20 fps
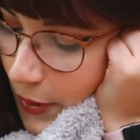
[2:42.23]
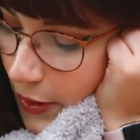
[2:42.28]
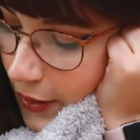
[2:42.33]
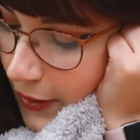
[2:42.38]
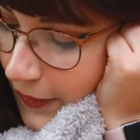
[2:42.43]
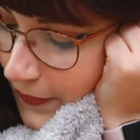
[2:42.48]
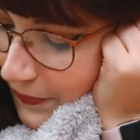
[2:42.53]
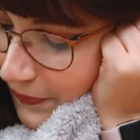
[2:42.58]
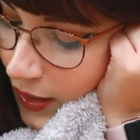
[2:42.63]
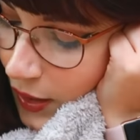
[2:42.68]

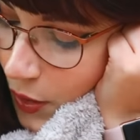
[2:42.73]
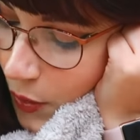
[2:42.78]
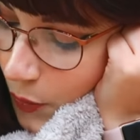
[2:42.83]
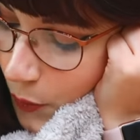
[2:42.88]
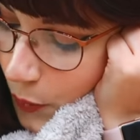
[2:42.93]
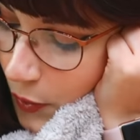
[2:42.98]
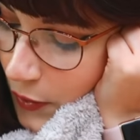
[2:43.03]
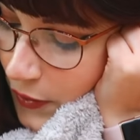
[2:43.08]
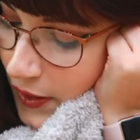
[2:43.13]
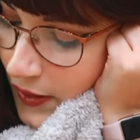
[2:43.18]
But
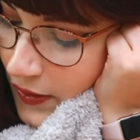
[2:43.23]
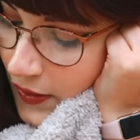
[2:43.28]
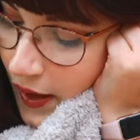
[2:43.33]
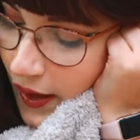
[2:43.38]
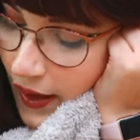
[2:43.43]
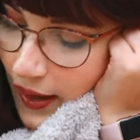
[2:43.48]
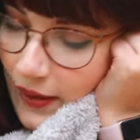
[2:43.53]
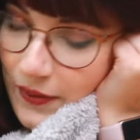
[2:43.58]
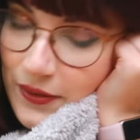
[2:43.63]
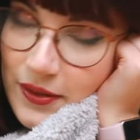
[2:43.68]
one thing that
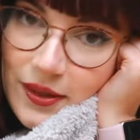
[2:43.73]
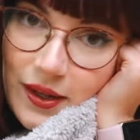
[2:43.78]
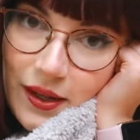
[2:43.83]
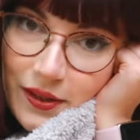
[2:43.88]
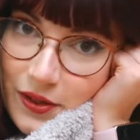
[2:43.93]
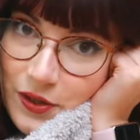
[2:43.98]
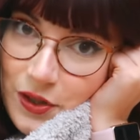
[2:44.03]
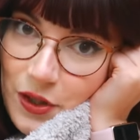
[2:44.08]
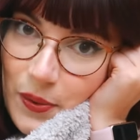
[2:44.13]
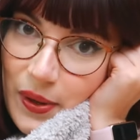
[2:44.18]
I have
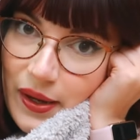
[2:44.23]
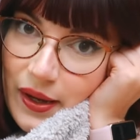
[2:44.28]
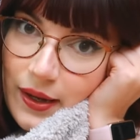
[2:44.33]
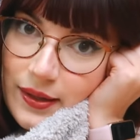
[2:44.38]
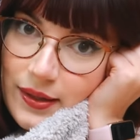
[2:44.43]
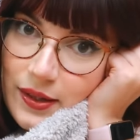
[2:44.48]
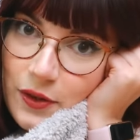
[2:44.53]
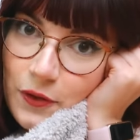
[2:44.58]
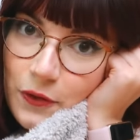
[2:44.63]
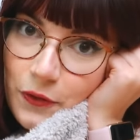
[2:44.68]
started doing,
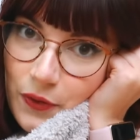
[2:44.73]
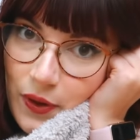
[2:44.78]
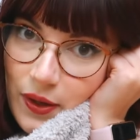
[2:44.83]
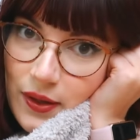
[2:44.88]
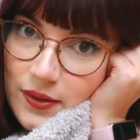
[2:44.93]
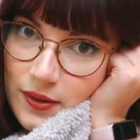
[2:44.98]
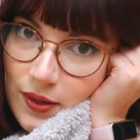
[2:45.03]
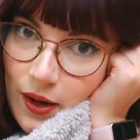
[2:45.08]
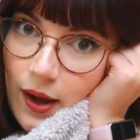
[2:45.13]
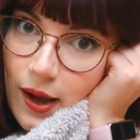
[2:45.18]
I did the
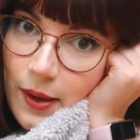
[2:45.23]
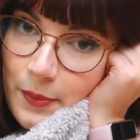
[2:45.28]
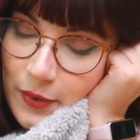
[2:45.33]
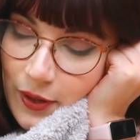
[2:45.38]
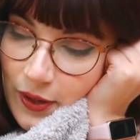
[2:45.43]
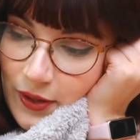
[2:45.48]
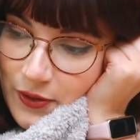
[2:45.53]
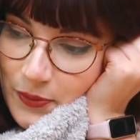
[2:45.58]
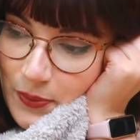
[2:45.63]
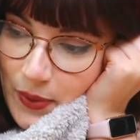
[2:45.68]
first time
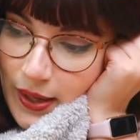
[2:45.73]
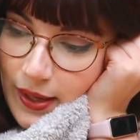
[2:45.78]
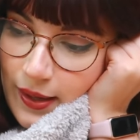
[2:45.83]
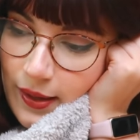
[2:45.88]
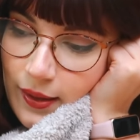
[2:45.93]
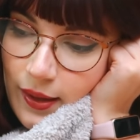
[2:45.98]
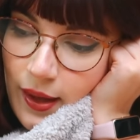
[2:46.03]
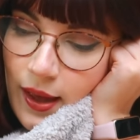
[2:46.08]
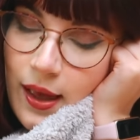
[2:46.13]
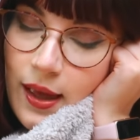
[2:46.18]
last
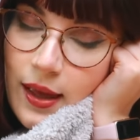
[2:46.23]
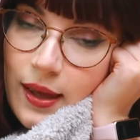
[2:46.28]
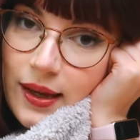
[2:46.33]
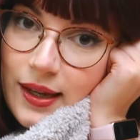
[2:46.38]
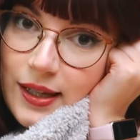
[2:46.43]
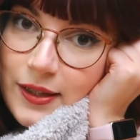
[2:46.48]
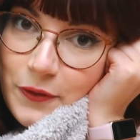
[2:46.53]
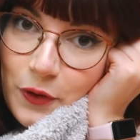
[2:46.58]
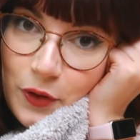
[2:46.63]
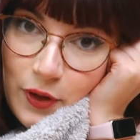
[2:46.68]
week,
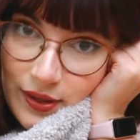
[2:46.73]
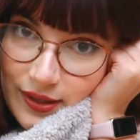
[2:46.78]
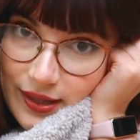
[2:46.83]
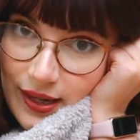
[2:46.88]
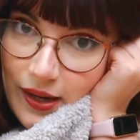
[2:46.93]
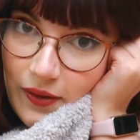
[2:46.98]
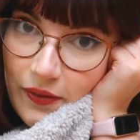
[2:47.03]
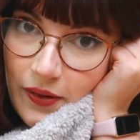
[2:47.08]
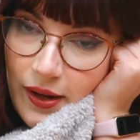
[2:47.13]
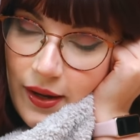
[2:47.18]
is
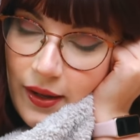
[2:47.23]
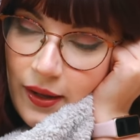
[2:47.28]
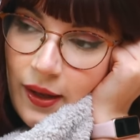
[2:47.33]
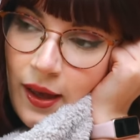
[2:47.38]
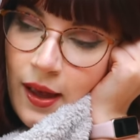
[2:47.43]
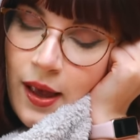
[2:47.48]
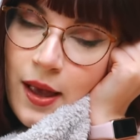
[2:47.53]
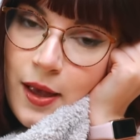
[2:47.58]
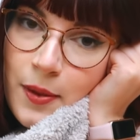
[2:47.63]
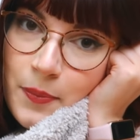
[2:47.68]
volunteering.